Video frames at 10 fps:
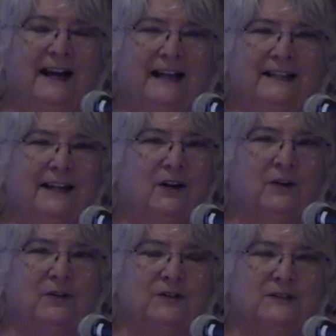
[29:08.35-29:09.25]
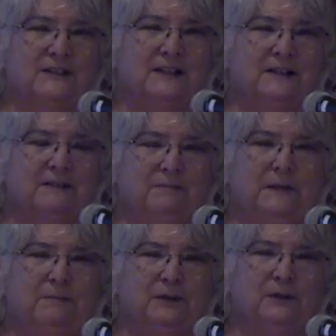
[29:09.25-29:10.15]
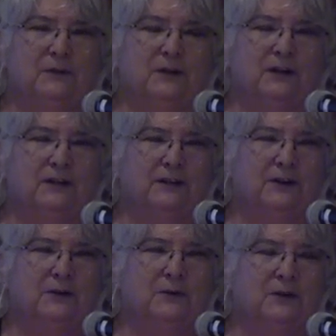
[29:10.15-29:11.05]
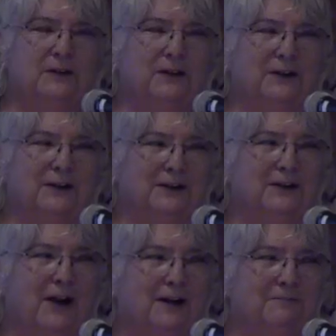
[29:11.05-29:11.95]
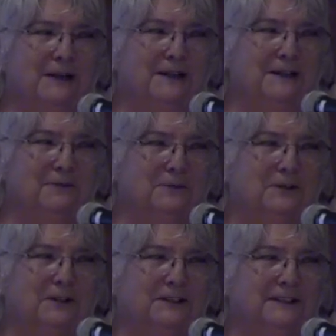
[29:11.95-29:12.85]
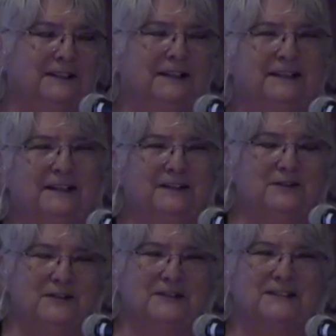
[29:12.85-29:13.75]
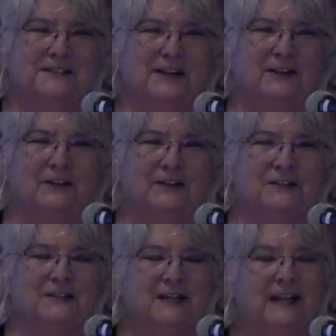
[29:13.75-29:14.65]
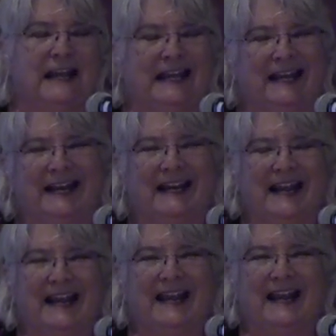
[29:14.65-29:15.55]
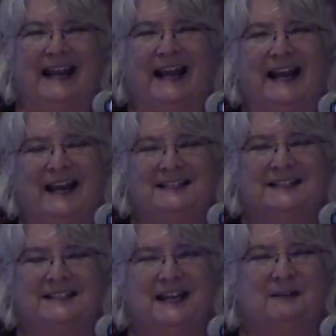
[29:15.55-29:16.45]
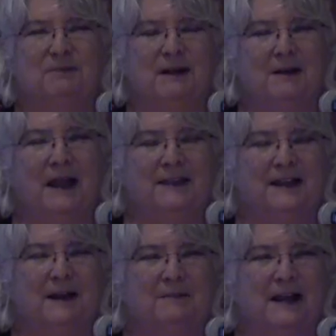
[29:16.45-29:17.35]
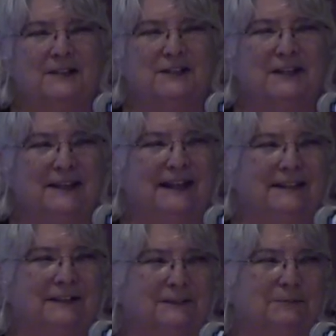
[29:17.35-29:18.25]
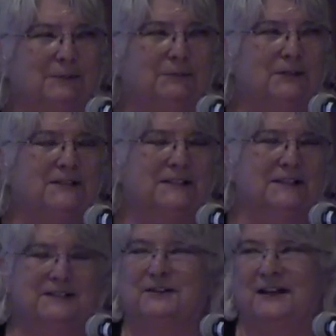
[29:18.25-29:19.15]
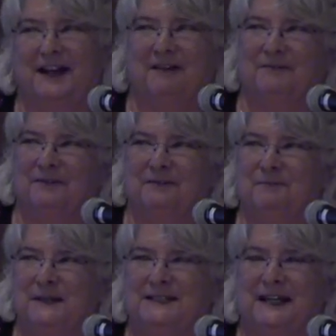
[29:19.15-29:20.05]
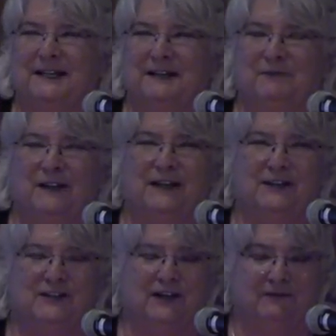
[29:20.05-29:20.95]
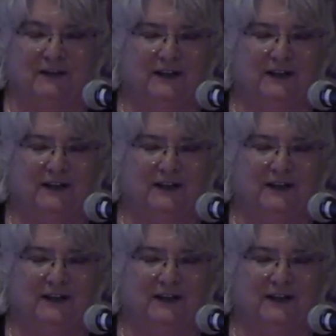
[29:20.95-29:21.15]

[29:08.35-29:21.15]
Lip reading: You know, there's people who are the con men in the world, and then there's the suckers. And I hate to say it, but I think I'm actually that gullible person that's going to be taken advantage of.